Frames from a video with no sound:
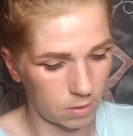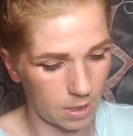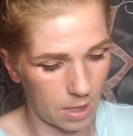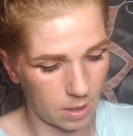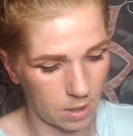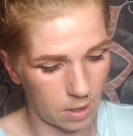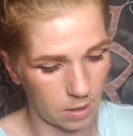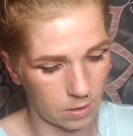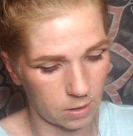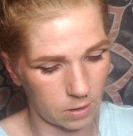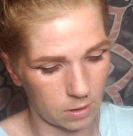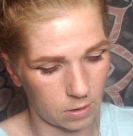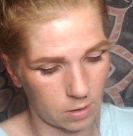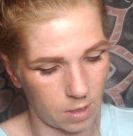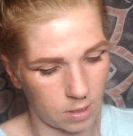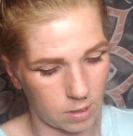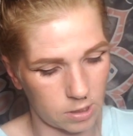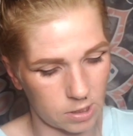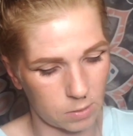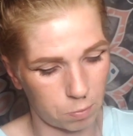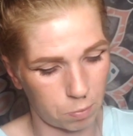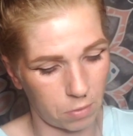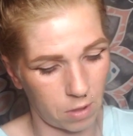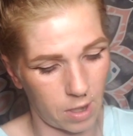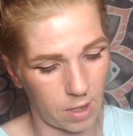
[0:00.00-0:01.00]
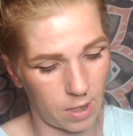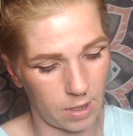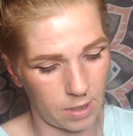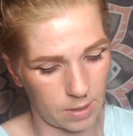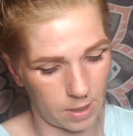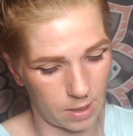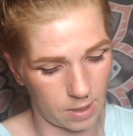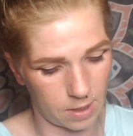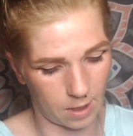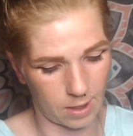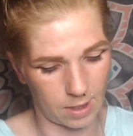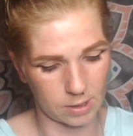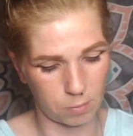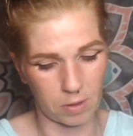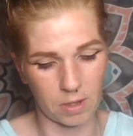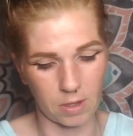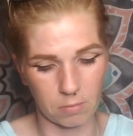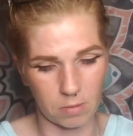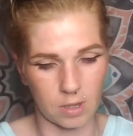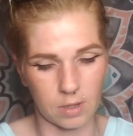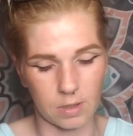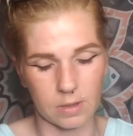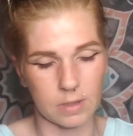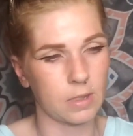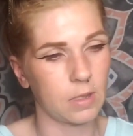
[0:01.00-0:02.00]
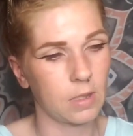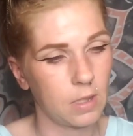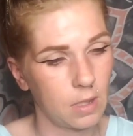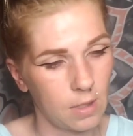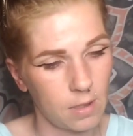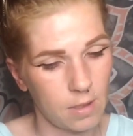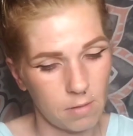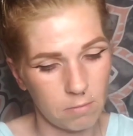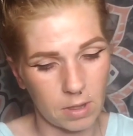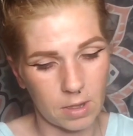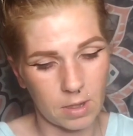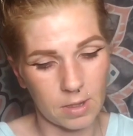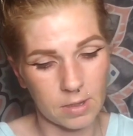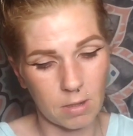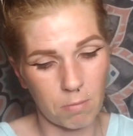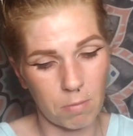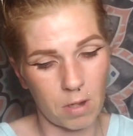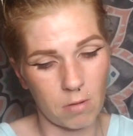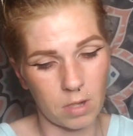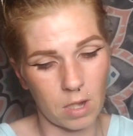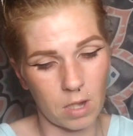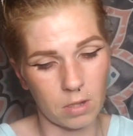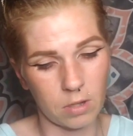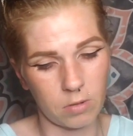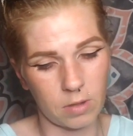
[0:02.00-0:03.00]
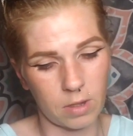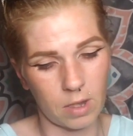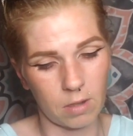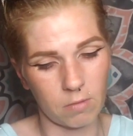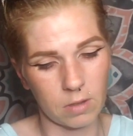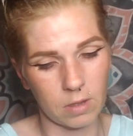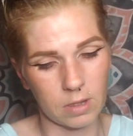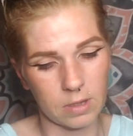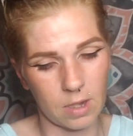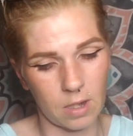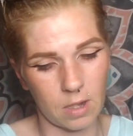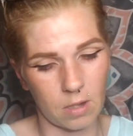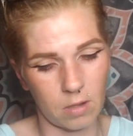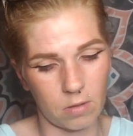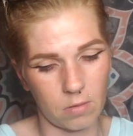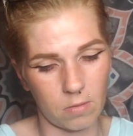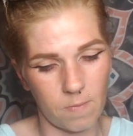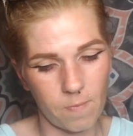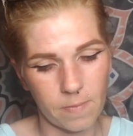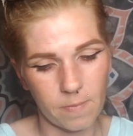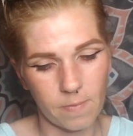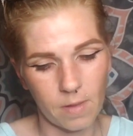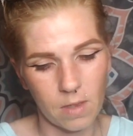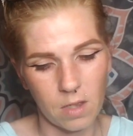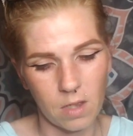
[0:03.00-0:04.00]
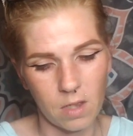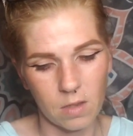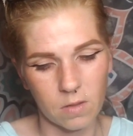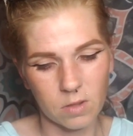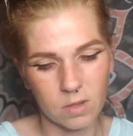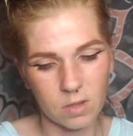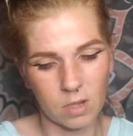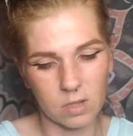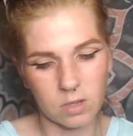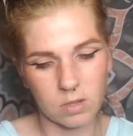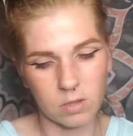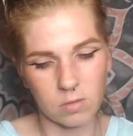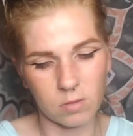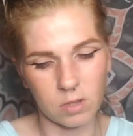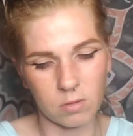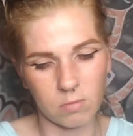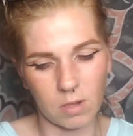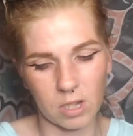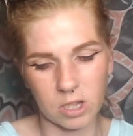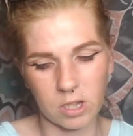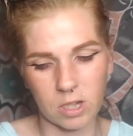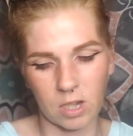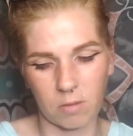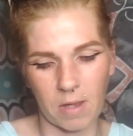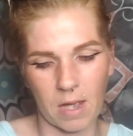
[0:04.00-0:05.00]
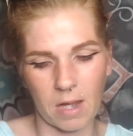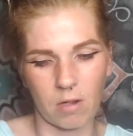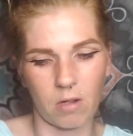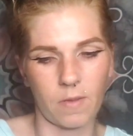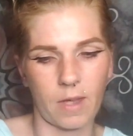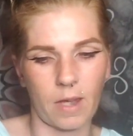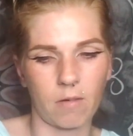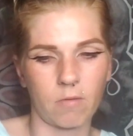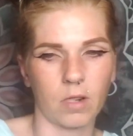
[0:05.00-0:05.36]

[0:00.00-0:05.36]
that color and just pray that it has pigment, because the bone color you can't really tell. There's not too much kickback on that